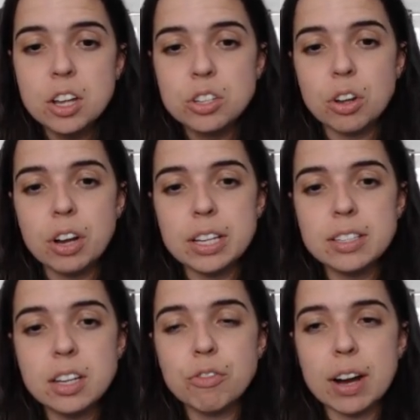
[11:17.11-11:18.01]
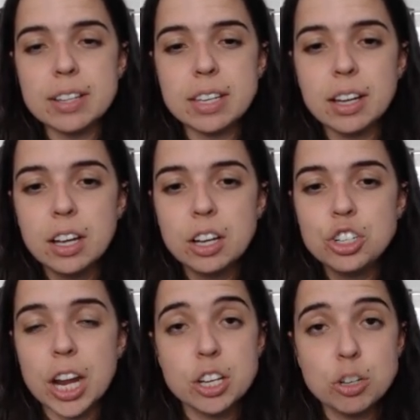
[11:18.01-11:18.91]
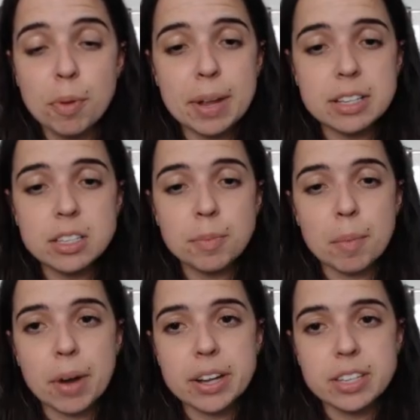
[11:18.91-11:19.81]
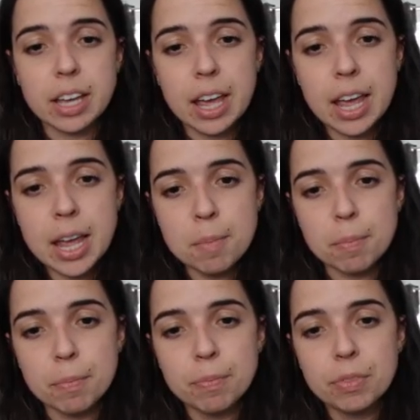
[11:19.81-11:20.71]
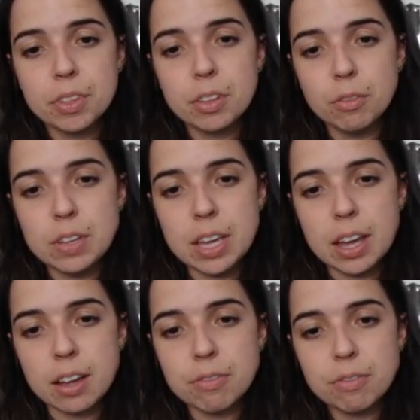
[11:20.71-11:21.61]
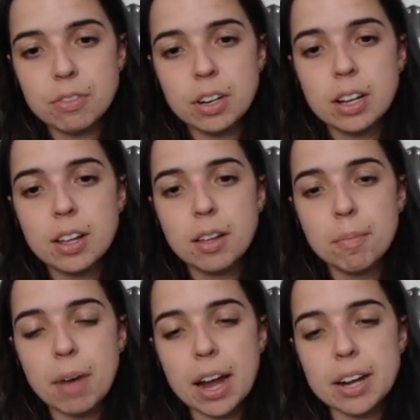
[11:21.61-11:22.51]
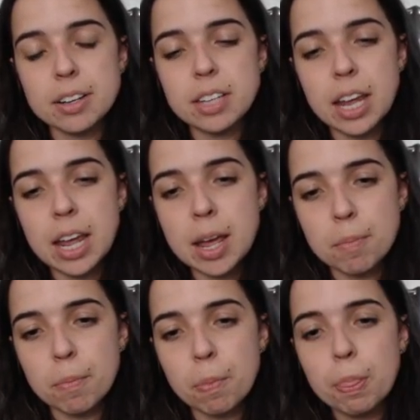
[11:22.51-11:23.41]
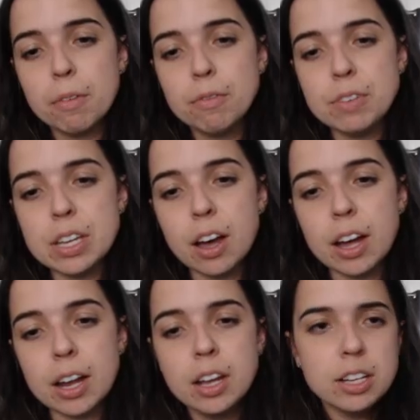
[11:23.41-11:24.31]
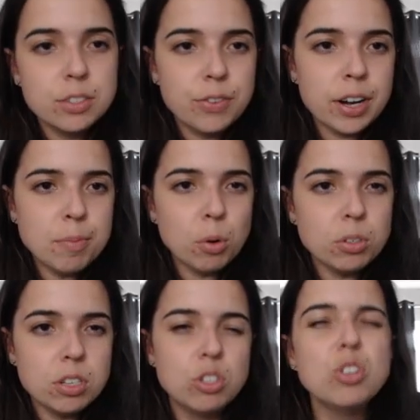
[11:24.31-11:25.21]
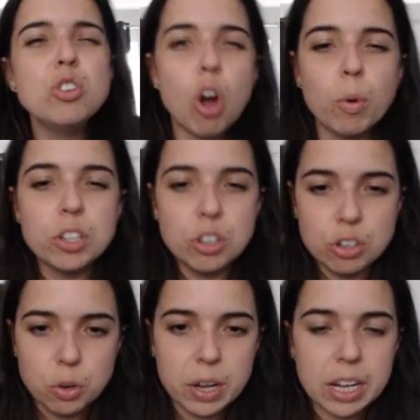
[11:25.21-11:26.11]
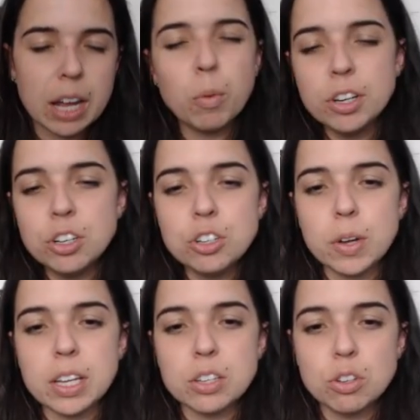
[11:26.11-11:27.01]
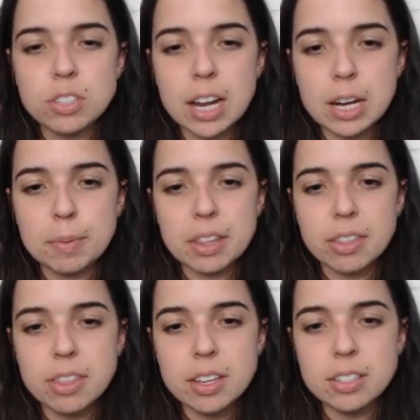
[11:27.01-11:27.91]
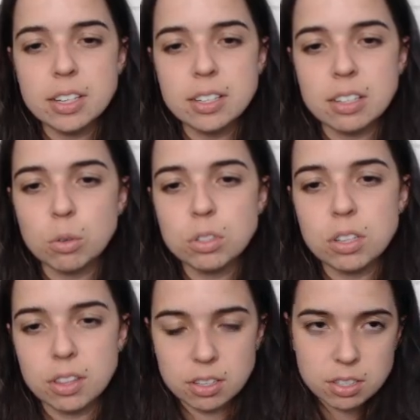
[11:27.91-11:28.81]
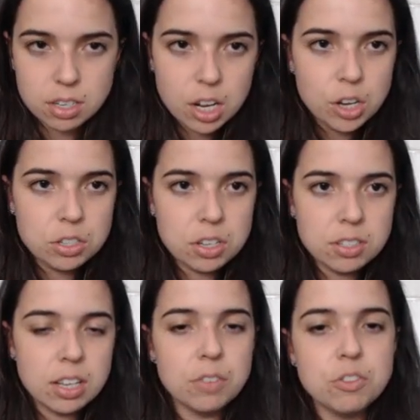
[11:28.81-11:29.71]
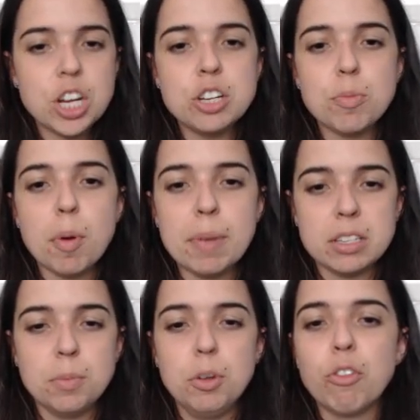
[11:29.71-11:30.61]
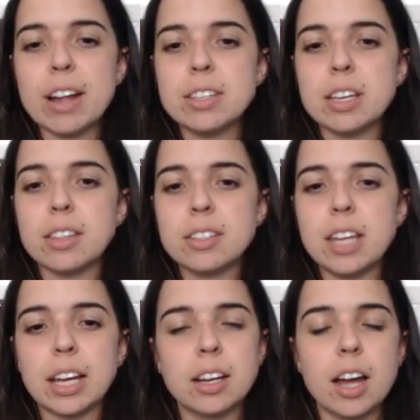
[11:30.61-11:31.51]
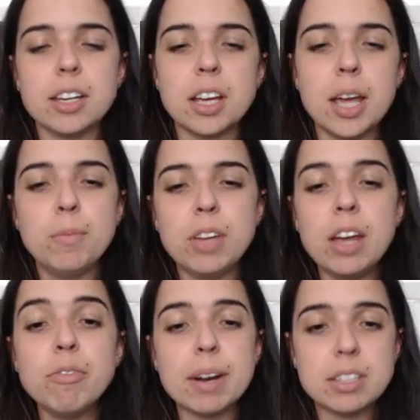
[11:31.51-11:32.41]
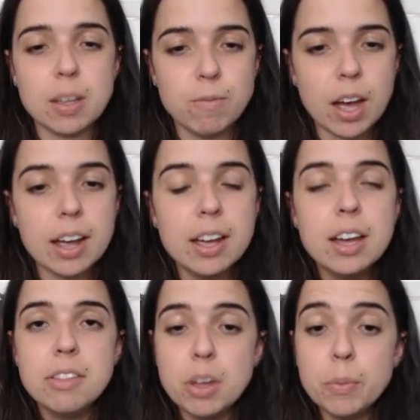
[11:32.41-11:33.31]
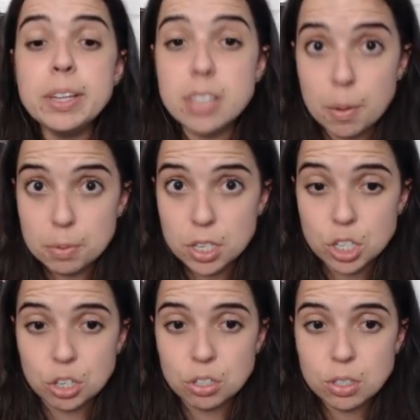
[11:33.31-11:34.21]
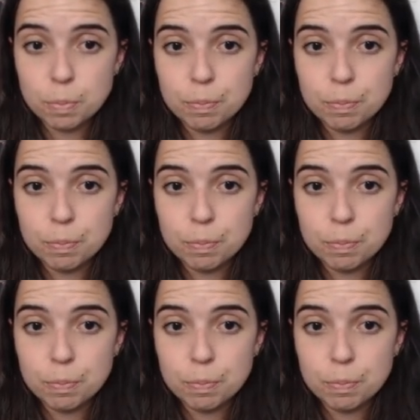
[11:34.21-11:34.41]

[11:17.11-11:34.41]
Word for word: So instead of writing change in momentum, I'm writing M V F minus M V I. It's very important to know what you're doing, and what you're doing is you're telling me that this is equal to this. So instead of change in momentum, you're writing the second line here, M V F minus M V I. Then we substitute.